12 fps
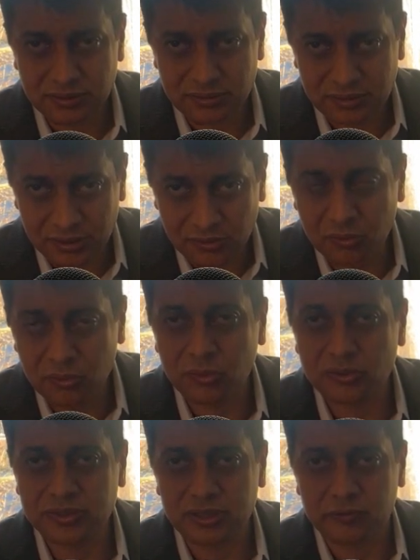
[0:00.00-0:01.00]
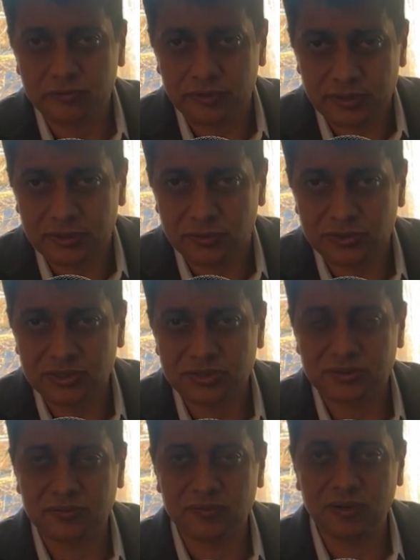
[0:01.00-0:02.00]
the glucose and the fructose
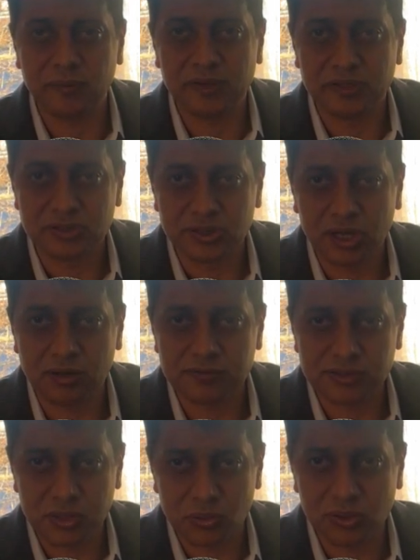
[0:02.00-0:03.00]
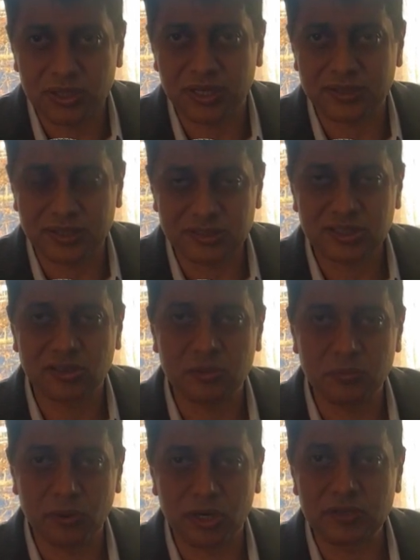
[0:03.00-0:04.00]
will be dissolved slowly, and that's how the
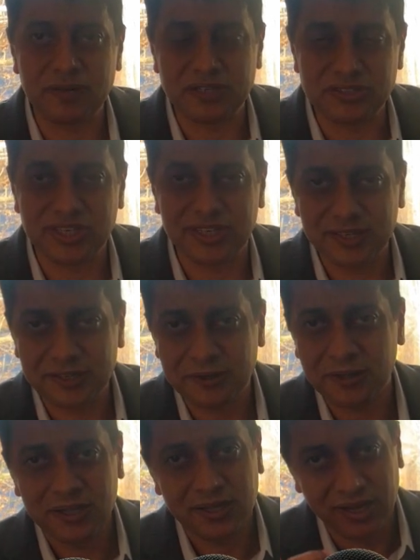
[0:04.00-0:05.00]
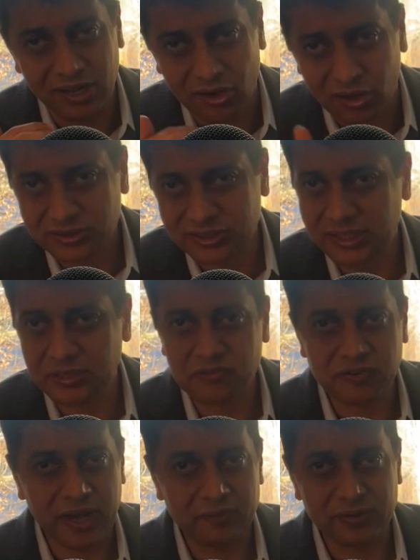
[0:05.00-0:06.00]
body will intake it alongside the
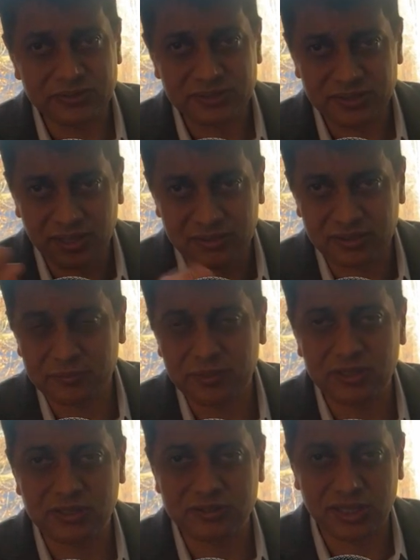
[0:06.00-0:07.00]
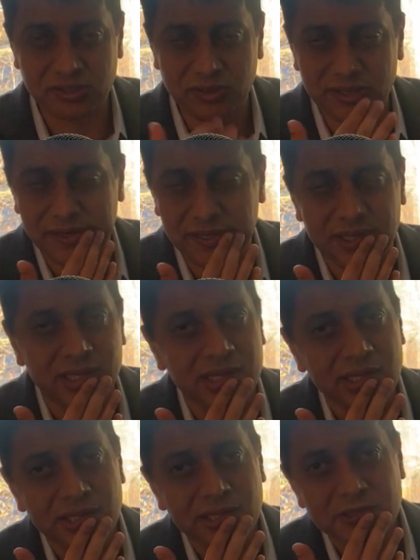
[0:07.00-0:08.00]
fibers and the other minerals that you're getting.
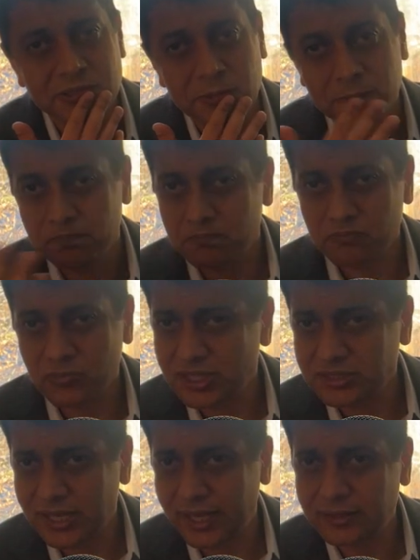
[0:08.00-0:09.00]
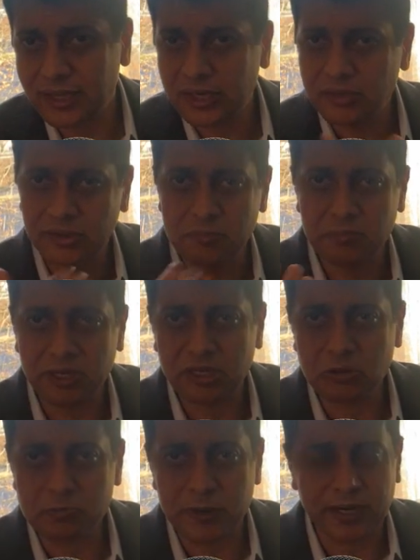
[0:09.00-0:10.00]
So things like that you can bring
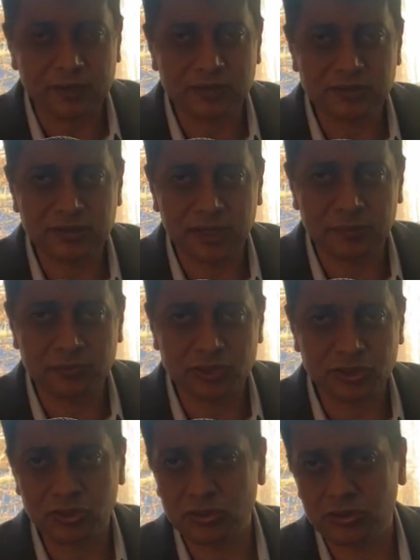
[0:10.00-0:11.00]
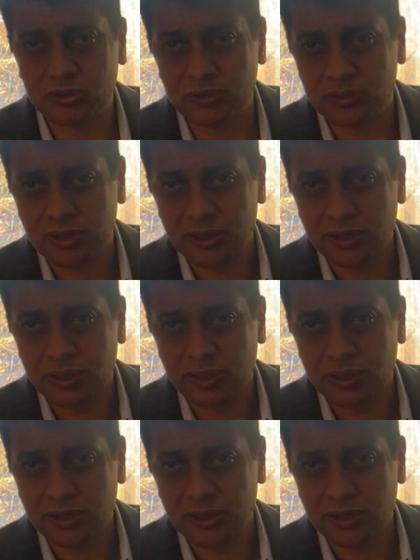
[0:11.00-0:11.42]
into practice. I'm sure